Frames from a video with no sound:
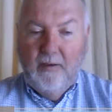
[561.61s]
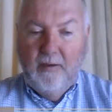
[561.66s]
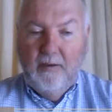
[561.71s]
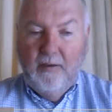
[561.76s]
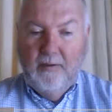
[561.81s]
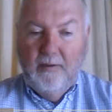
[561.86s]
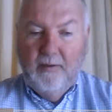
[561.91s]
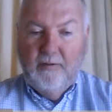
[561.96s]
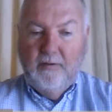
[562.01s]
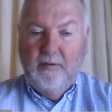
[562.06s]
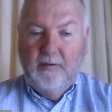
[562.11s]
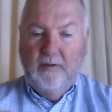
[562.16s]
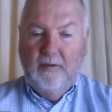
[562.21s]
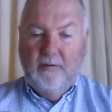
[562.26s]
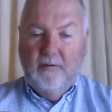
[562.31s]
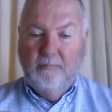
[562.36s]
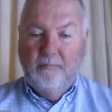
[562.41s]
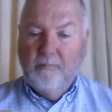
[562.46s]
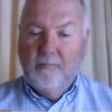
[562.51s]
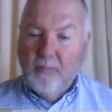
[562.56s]
is
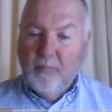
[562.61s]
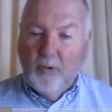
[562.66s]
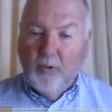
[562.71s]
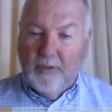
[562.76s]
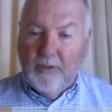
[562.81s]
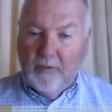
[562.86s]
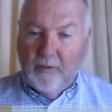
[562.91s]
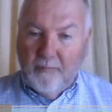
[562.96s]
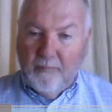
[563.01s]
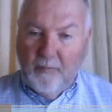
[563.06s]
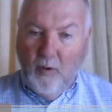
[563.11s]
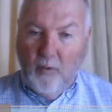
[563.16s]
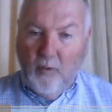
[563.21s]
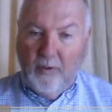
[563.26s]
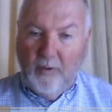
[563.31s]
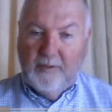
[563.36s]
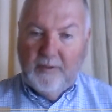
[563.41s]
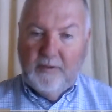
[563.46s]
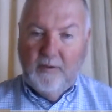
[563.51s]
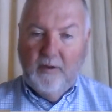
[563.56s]
putting the
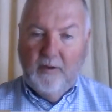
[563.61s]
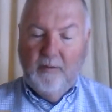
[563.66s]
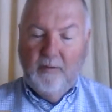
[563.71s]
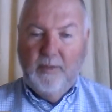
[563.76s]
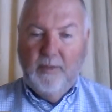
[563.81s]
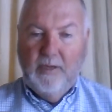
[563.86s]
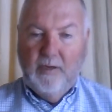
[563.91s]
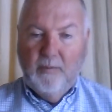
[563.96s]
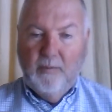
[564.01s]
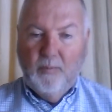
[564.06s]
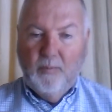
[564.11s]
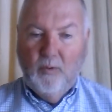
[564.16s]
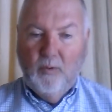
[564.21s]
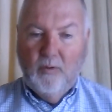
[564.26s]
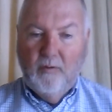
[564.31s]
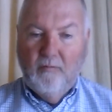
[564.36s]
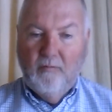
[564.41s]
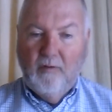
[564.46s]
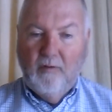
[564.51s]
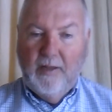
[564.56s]
focus on
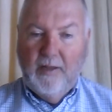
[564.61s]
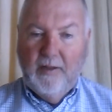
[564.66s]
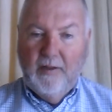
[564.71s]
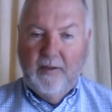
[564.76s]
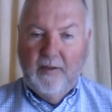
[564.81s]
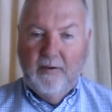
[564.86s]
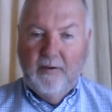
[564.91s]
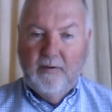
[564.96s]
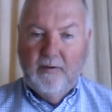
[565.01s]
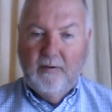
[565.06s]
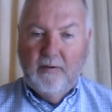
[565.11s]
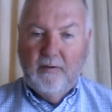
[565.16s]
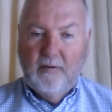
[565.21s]
Manipur rather than